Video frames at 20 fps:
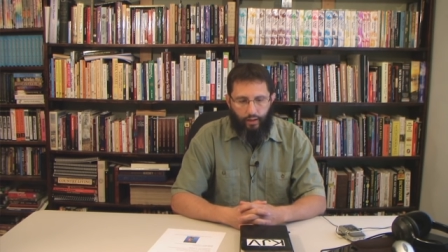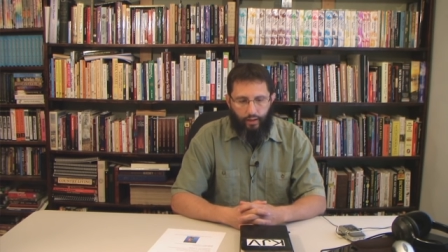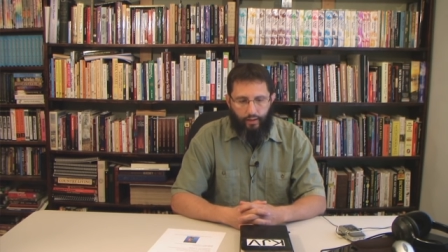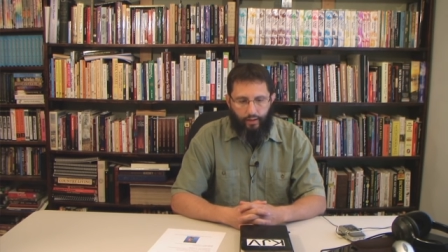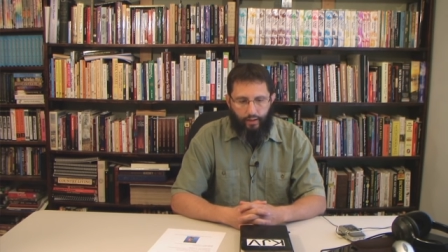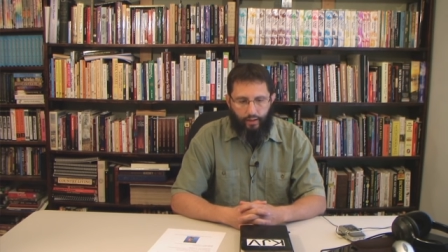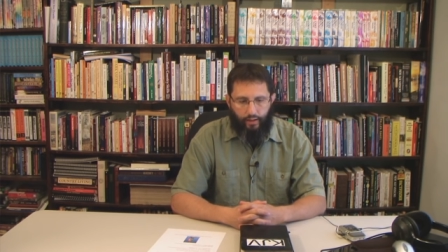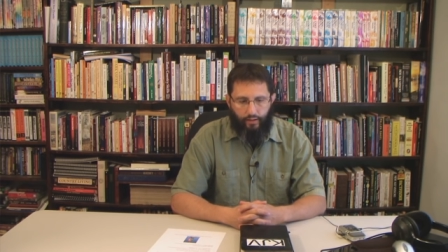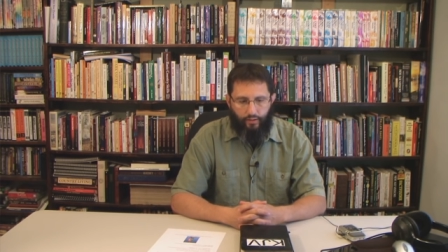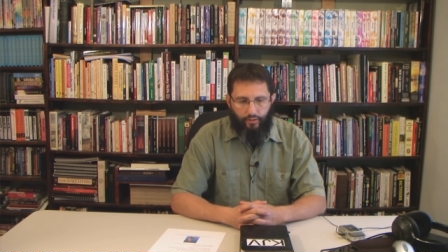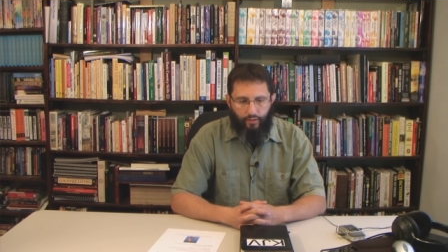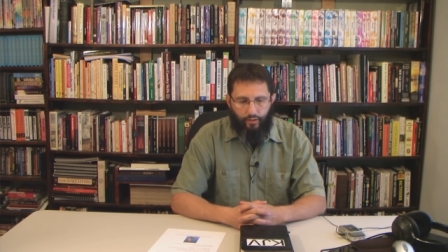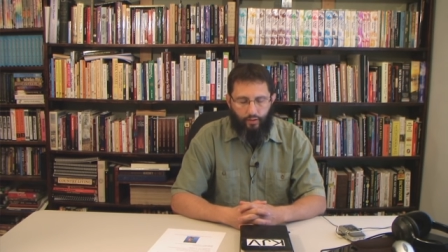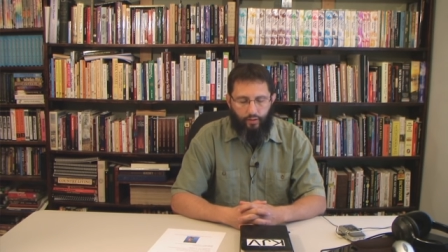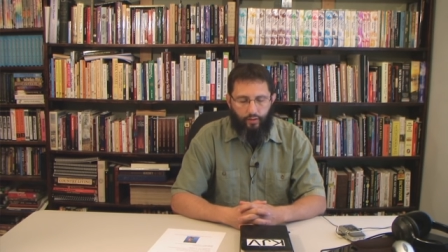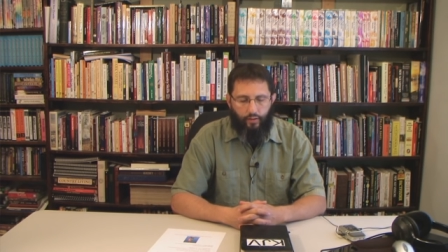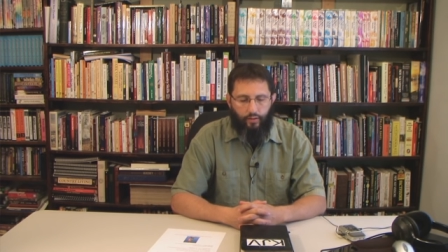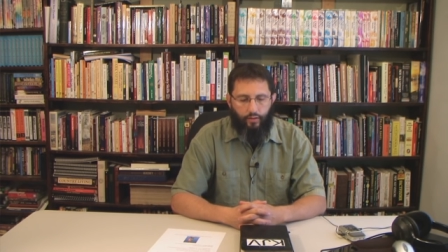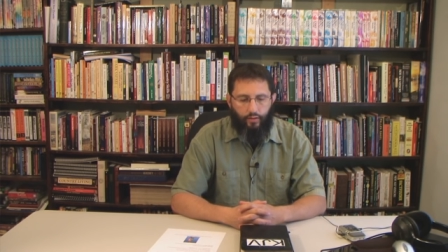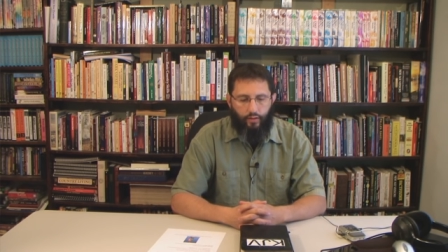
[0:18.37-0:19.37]
And that is,
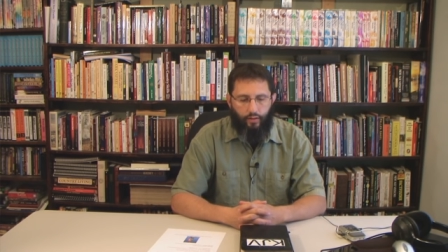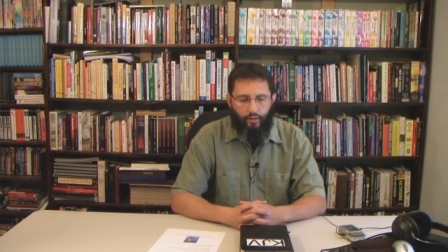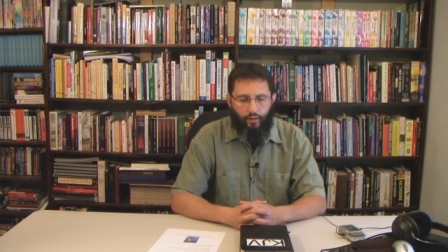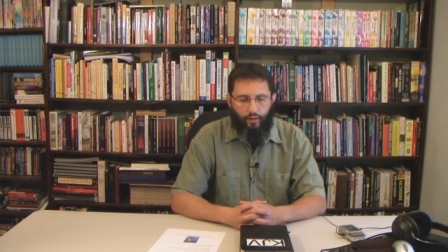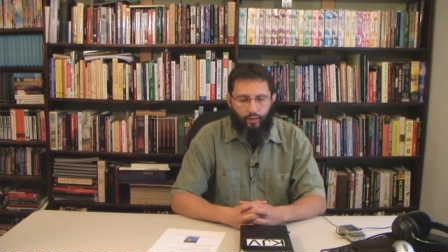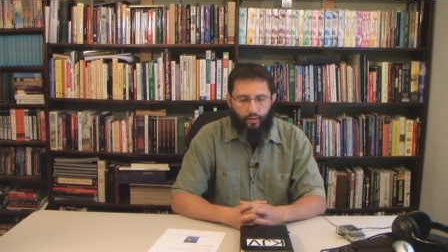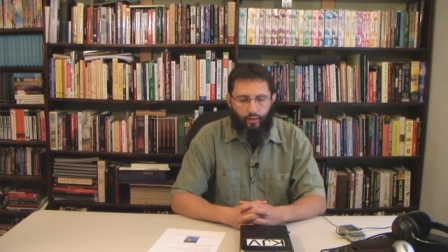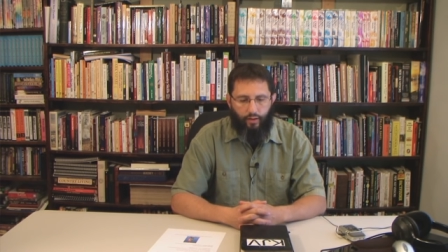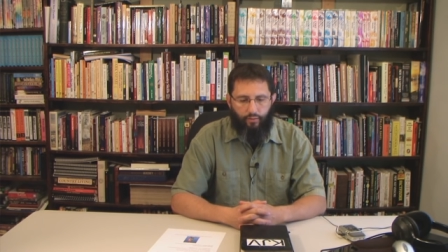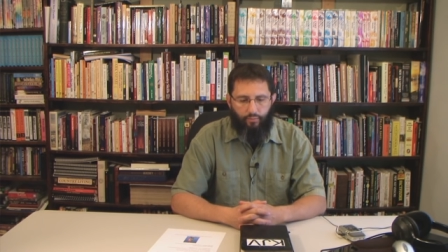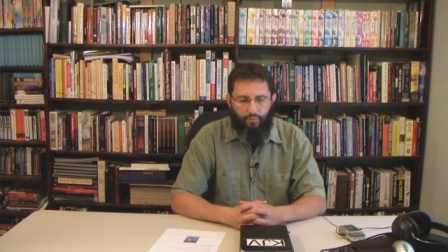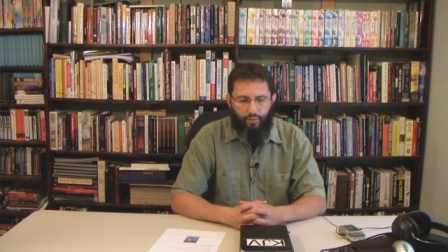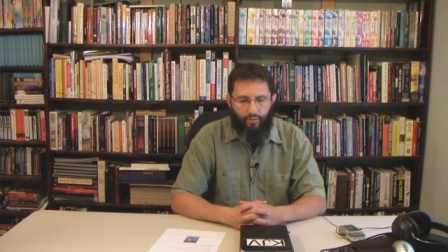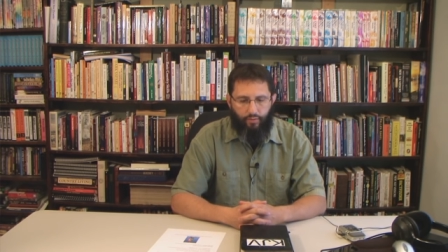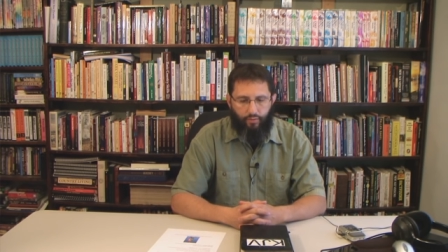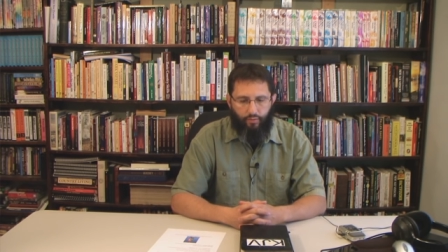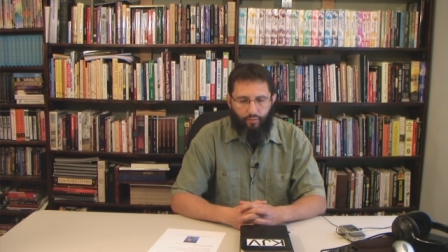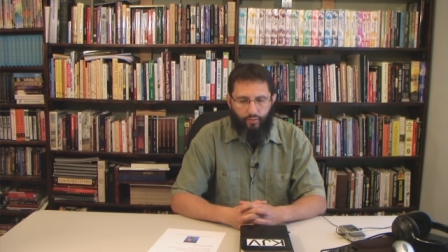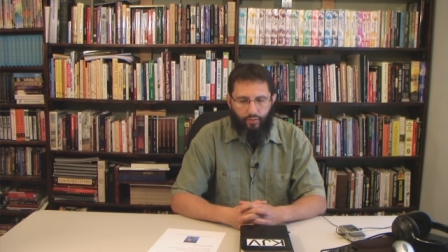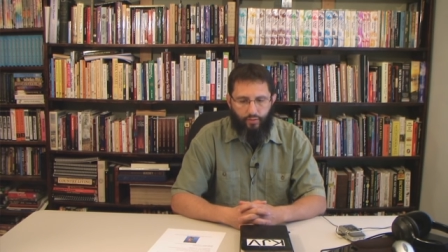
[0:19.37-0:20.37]
I've
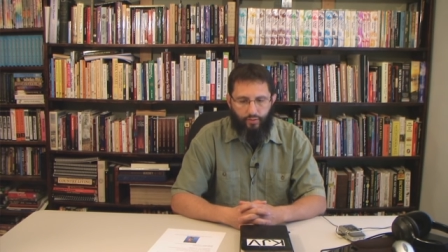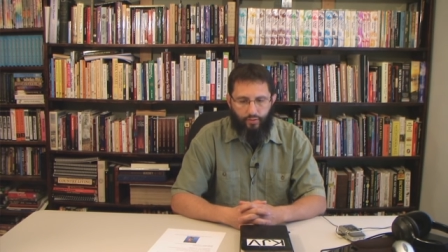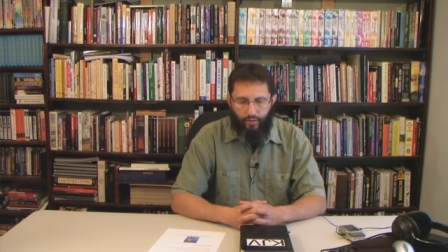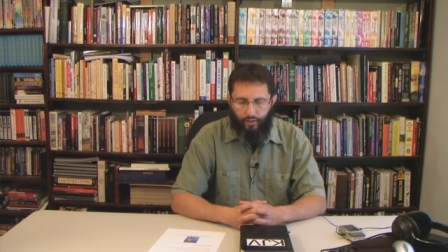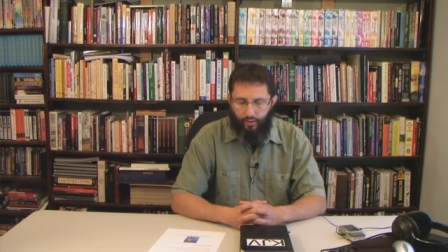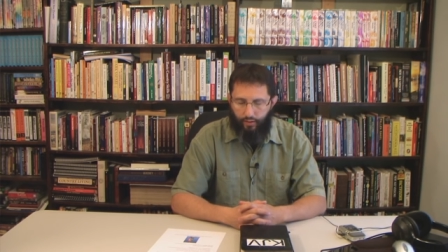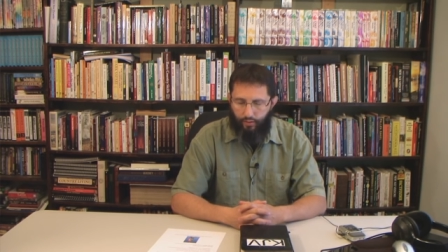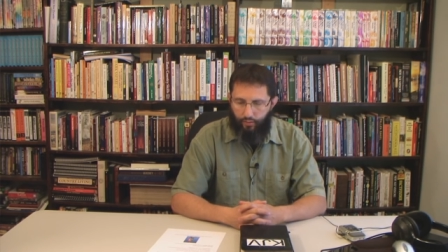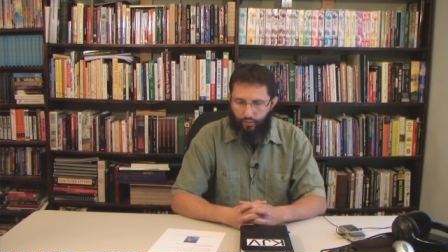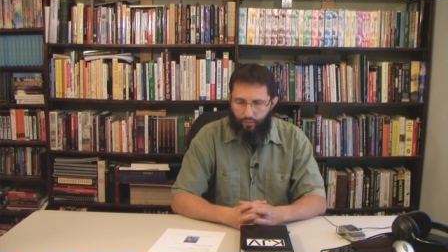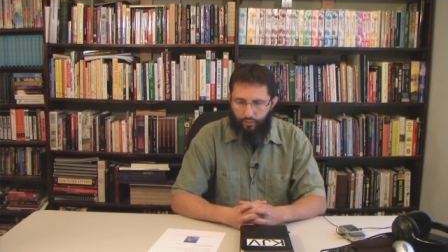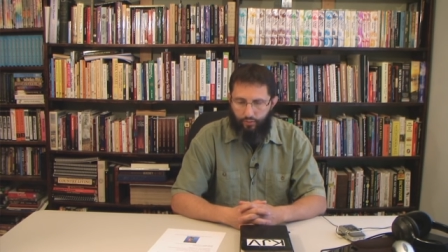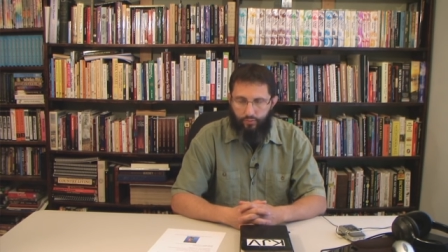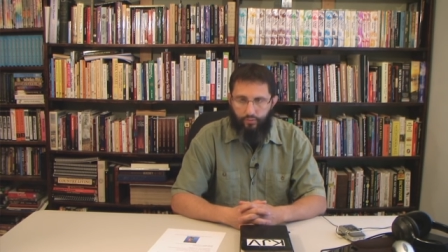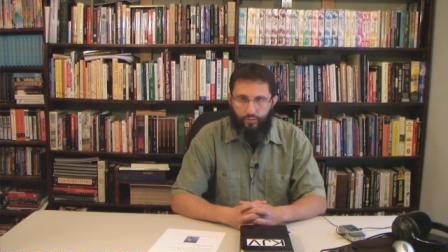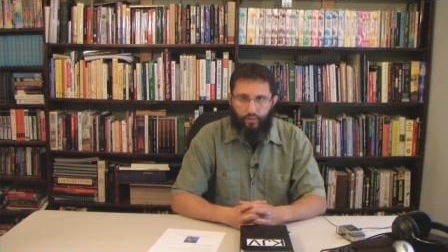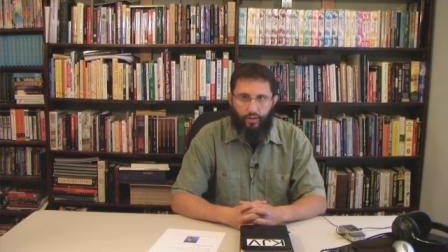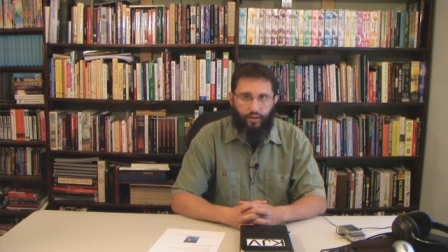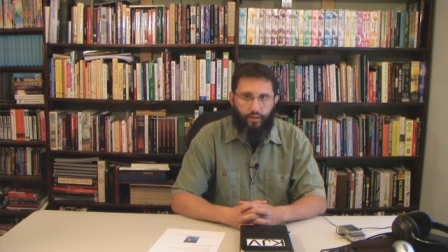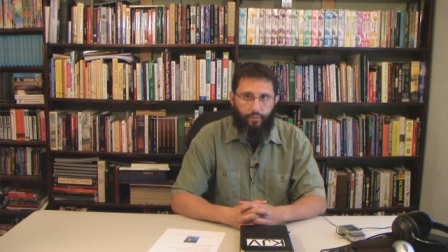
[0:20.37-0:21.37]
been through this thing a
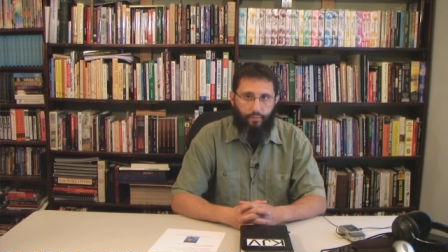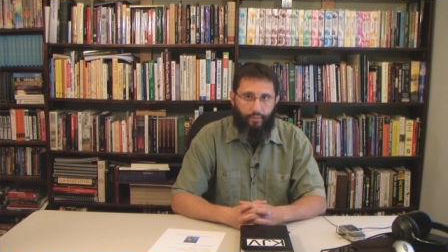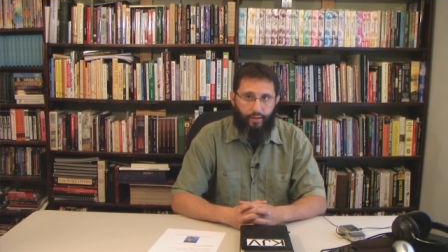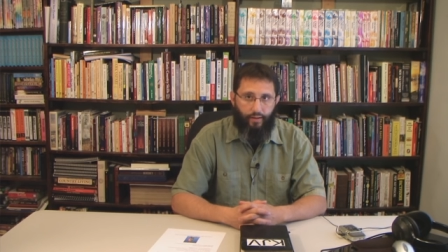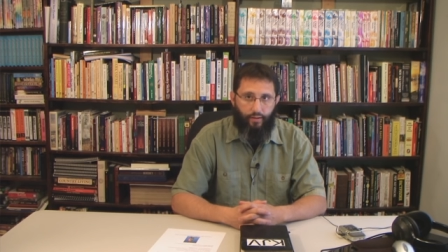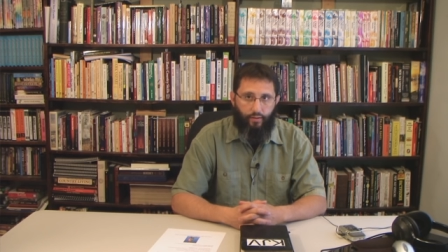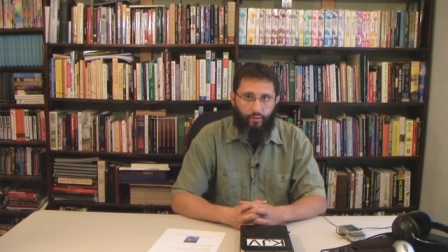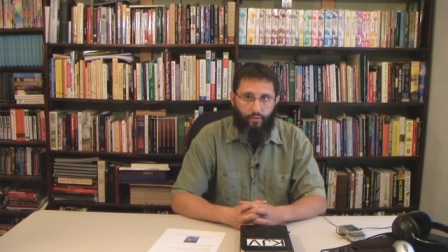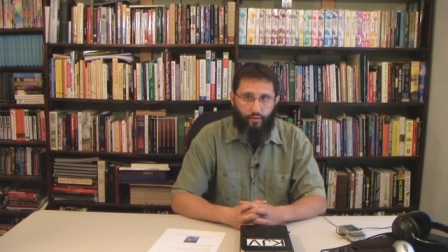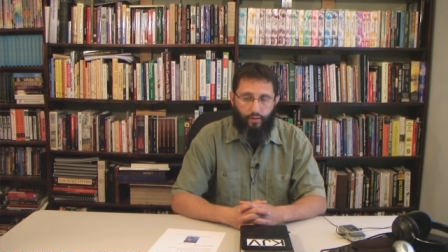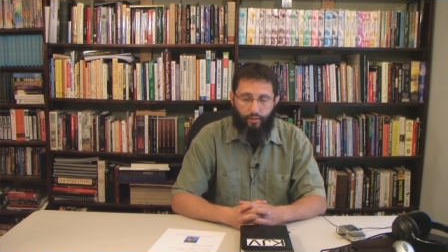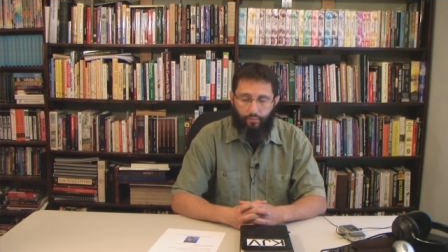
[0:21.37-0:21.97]
long time now.